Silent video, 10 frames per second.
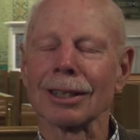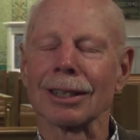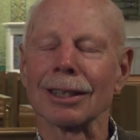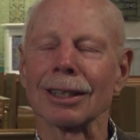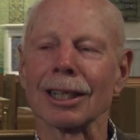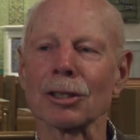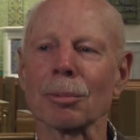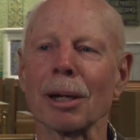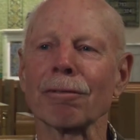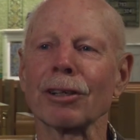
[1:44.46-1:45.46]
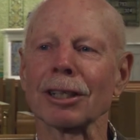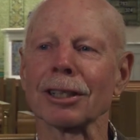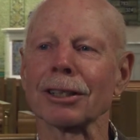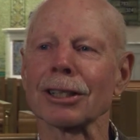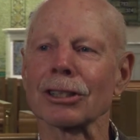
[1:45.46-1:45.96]
And it's my
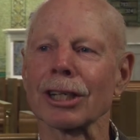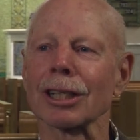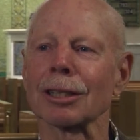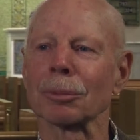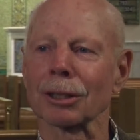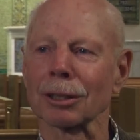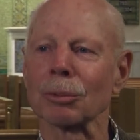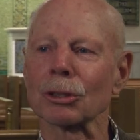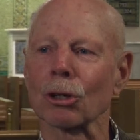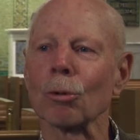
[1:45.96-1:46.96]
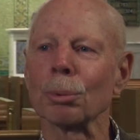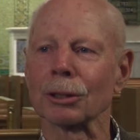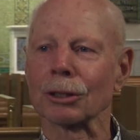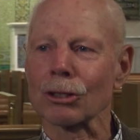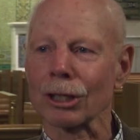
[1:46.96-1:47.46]
feeling that Salem really was
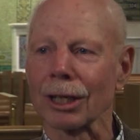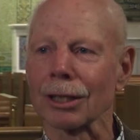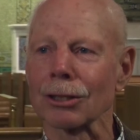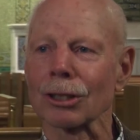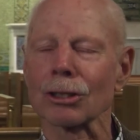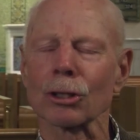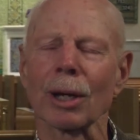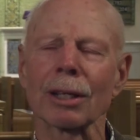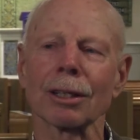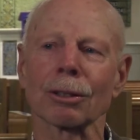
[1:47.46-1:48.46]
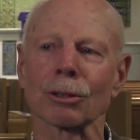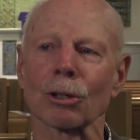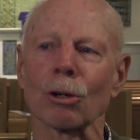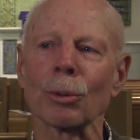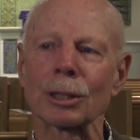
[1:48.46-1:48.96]
open to change. And so I think there's
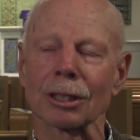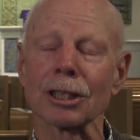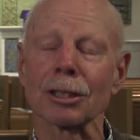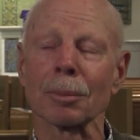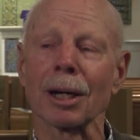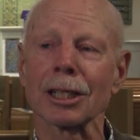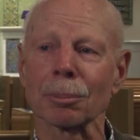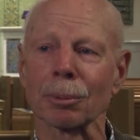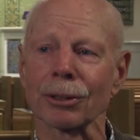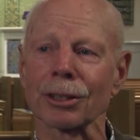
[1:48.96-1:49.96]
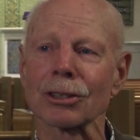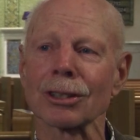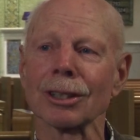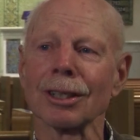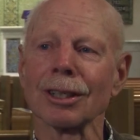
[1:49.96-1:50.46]
always, at least in my experience,
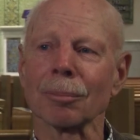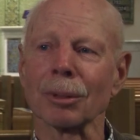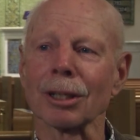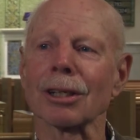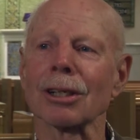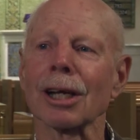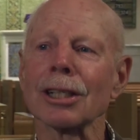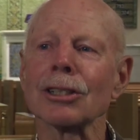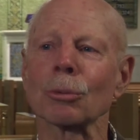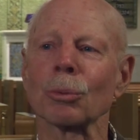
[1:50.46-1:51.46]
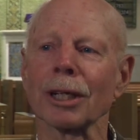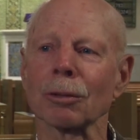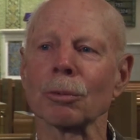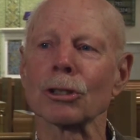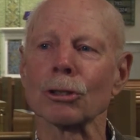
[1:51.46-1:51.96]
been a nice way
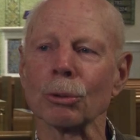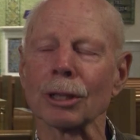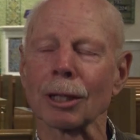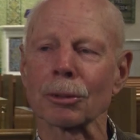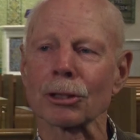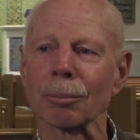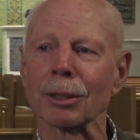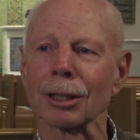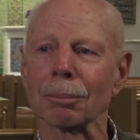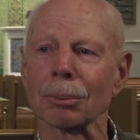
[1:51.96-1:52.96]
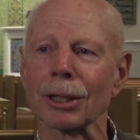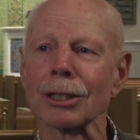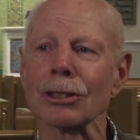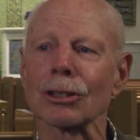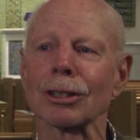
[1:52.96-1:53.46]
in which newcomers have been
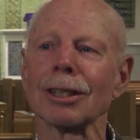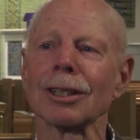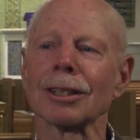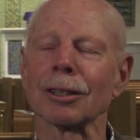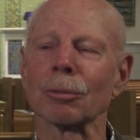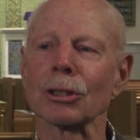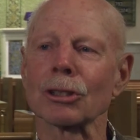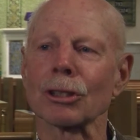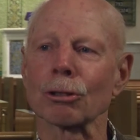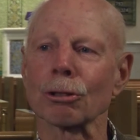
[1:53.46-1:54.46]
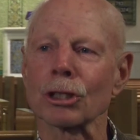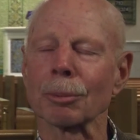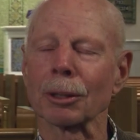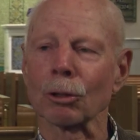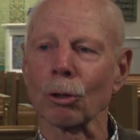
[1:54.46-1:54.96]
embraced, in which the church has
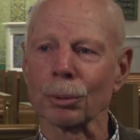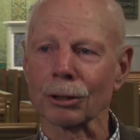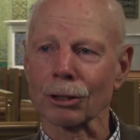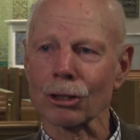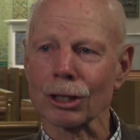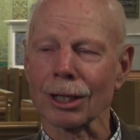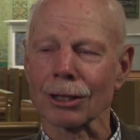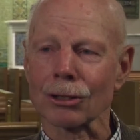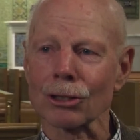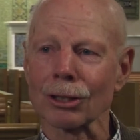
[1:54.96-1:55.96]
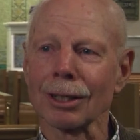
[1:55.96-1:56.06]
been open to change.